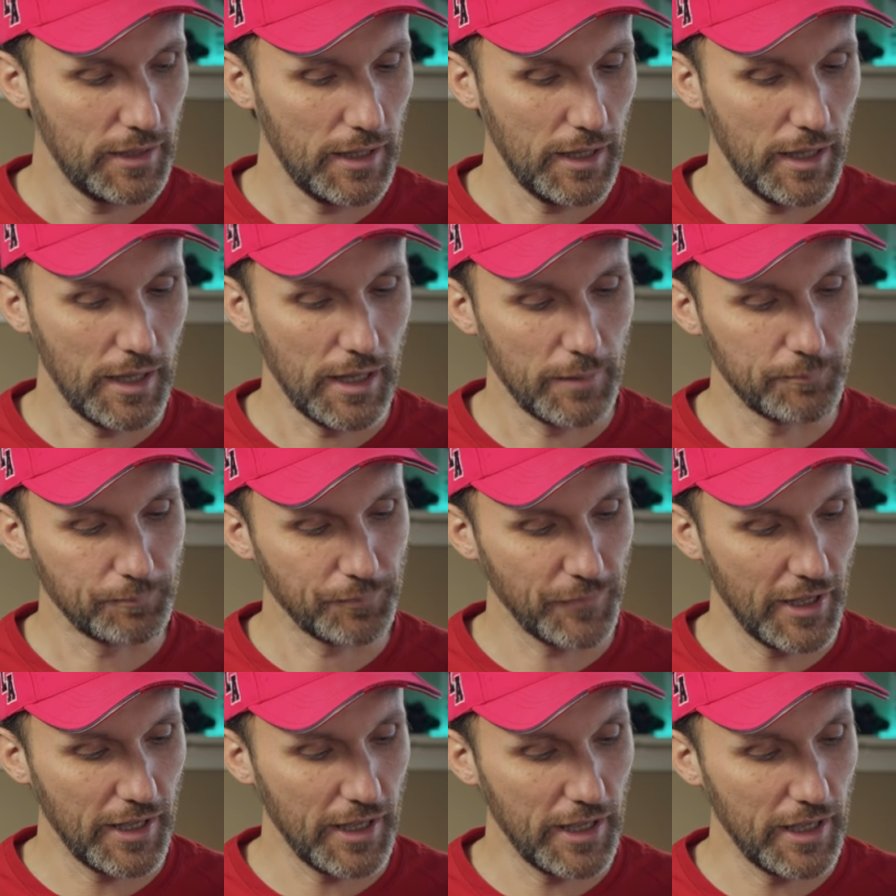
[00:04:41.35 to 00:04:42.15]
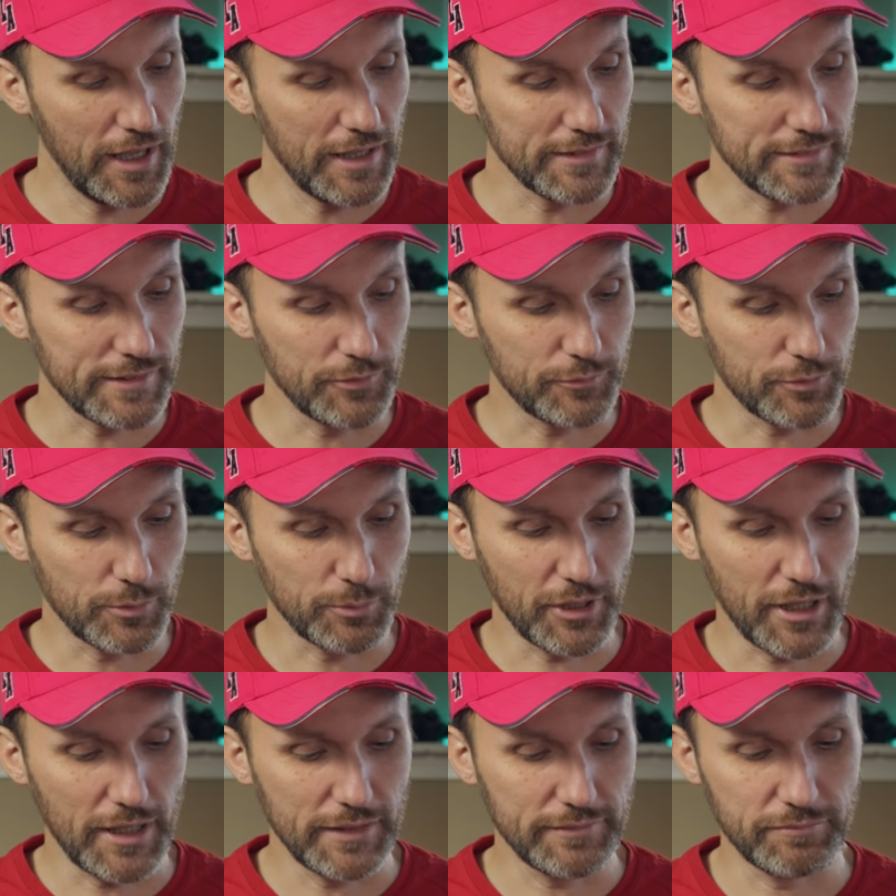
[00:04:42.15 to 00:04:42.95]
Um, uh, aside
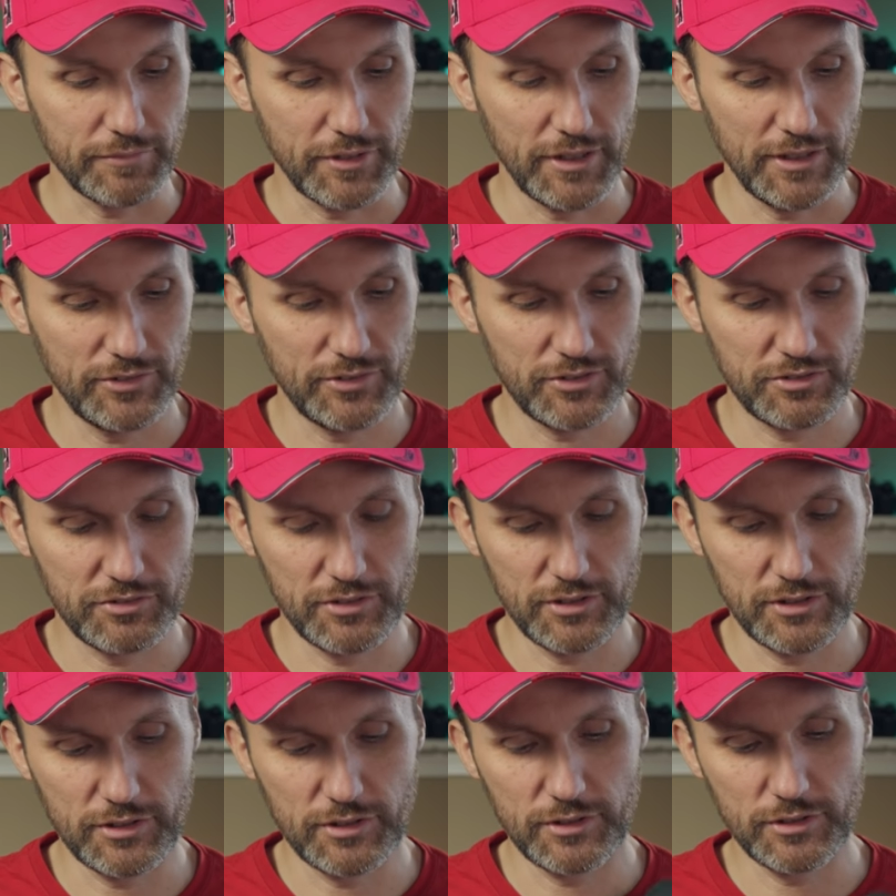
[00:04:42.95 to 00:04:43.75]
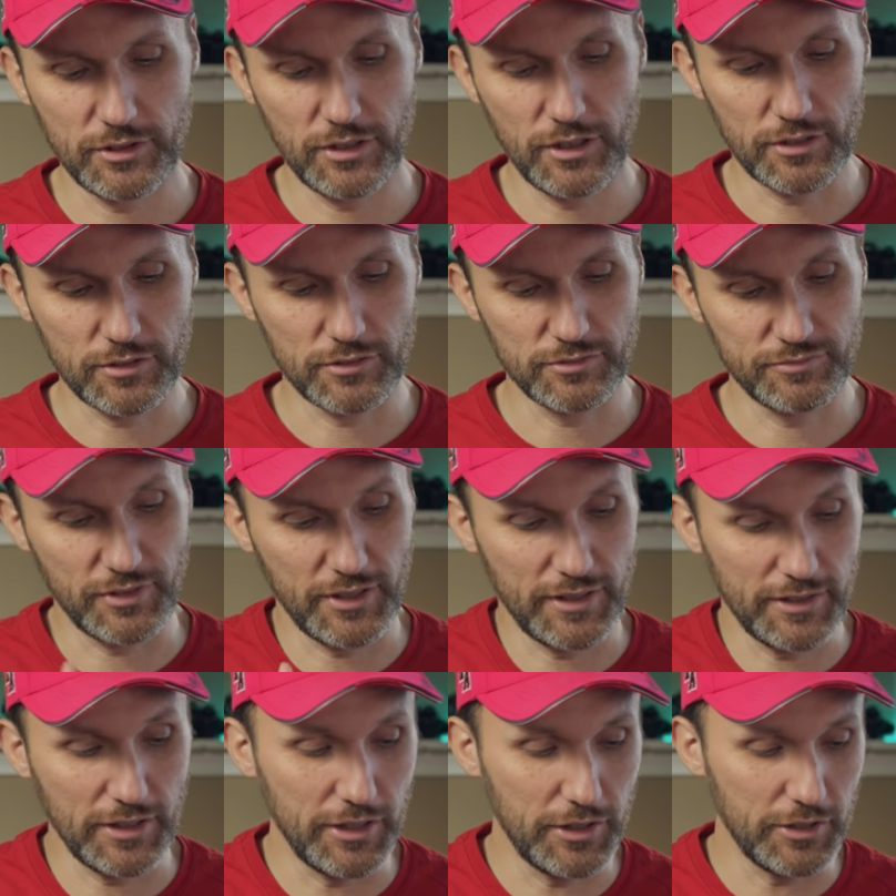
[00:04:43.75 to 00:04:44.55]
from that, it's uh, here.
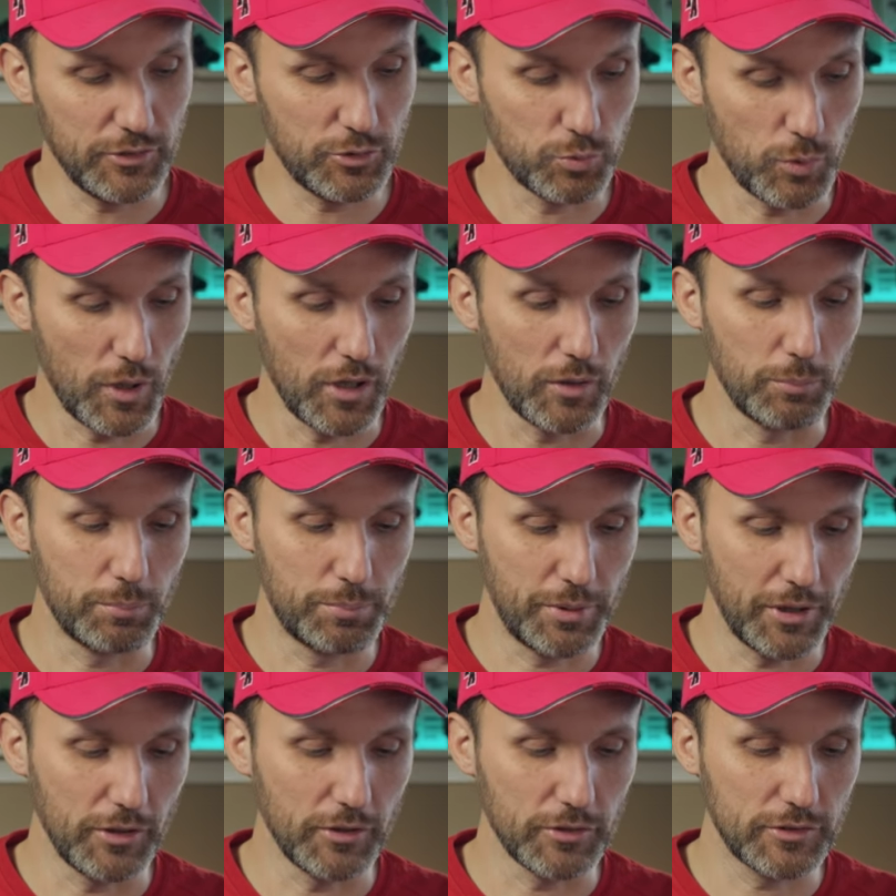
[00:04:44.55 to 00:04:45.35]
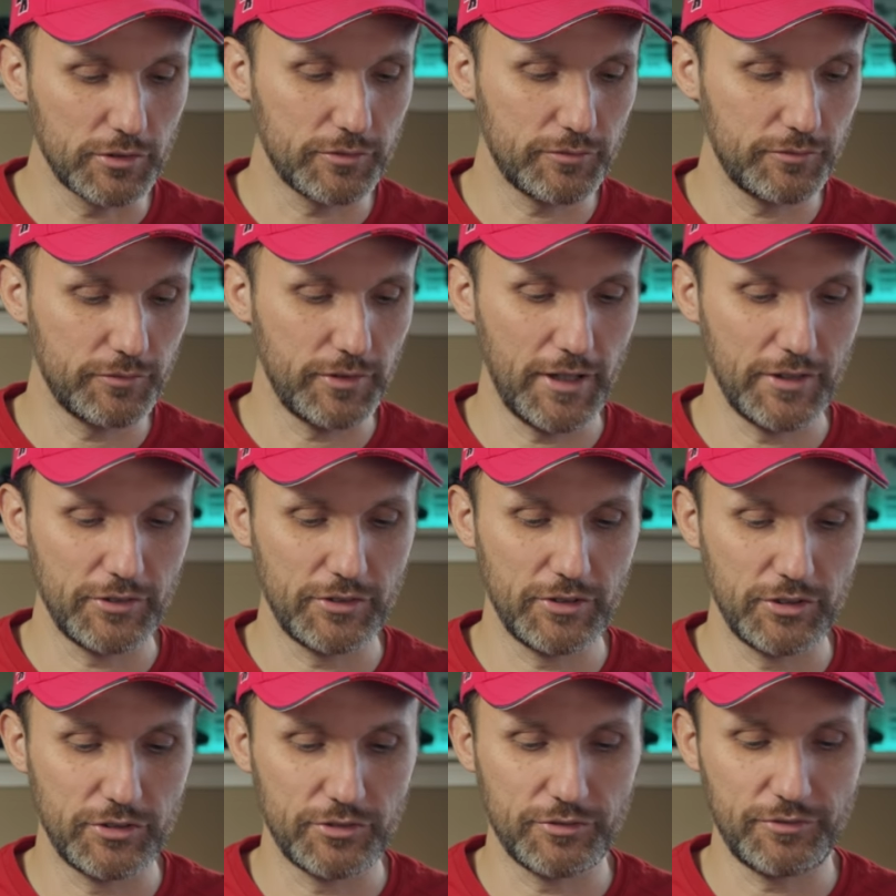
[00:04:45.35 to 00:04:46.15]
It, it is well built. Has
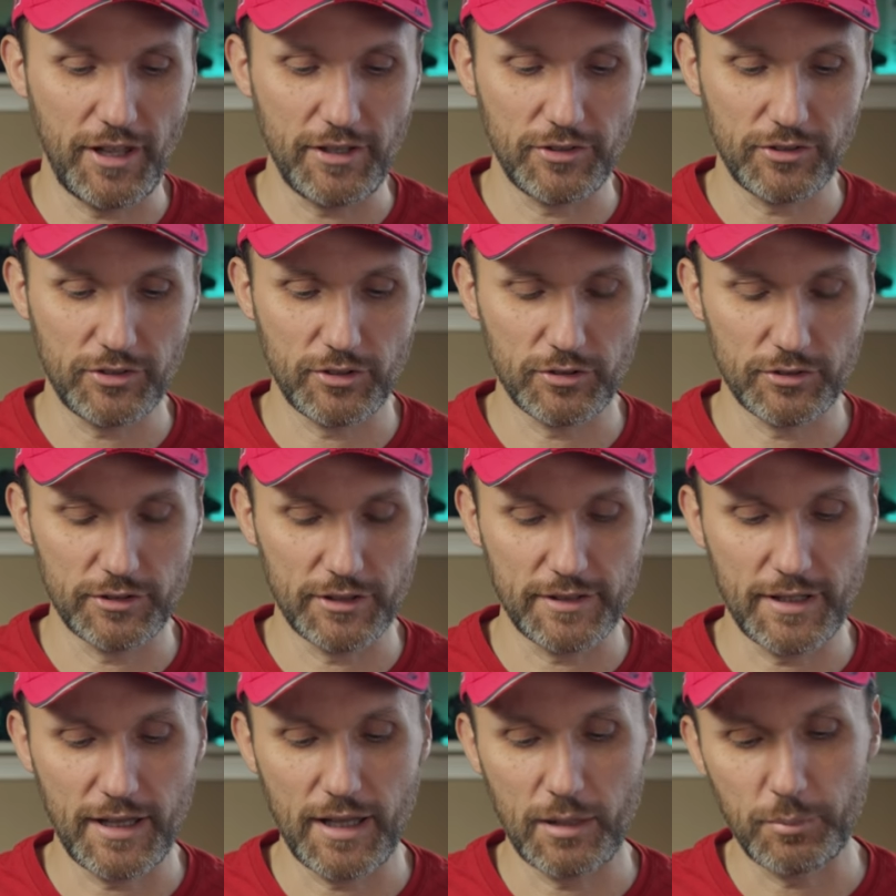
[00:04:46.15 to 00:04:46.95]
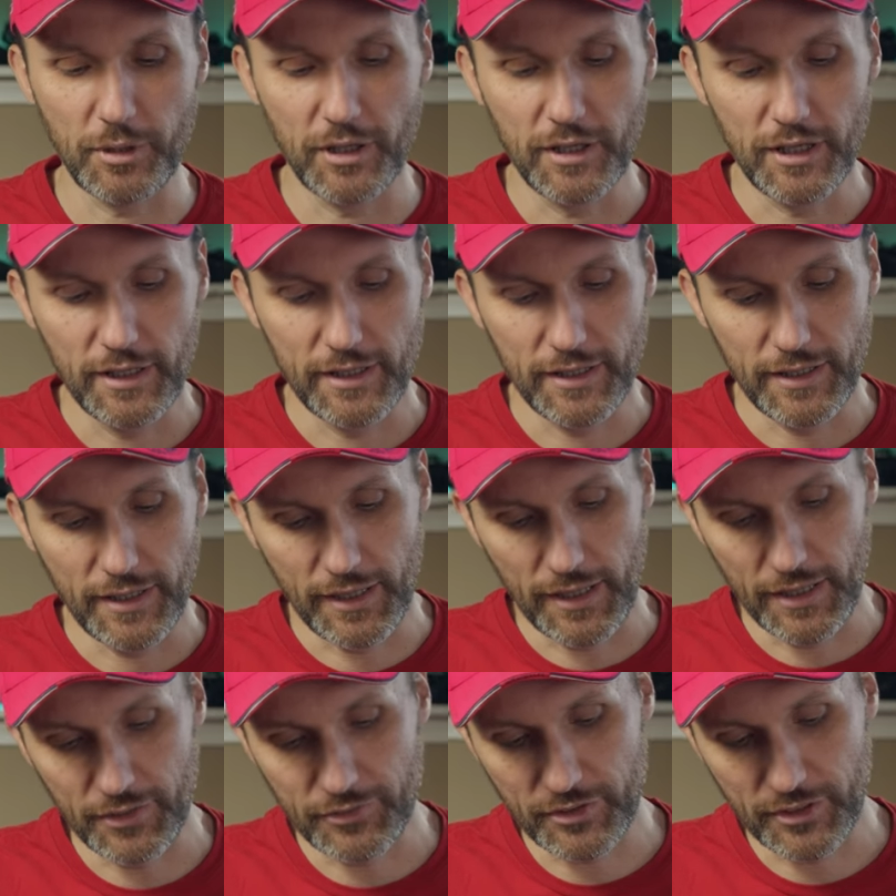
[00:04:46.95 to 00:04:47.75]
these fans here on the top. It
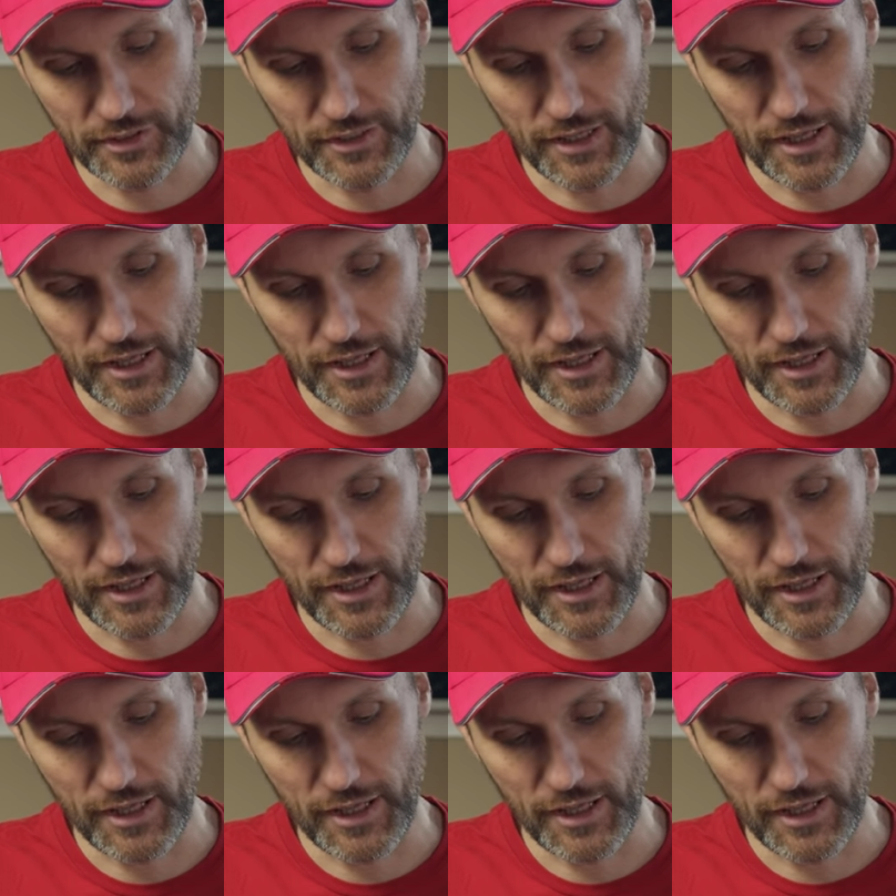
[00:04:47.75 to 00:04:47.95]
has a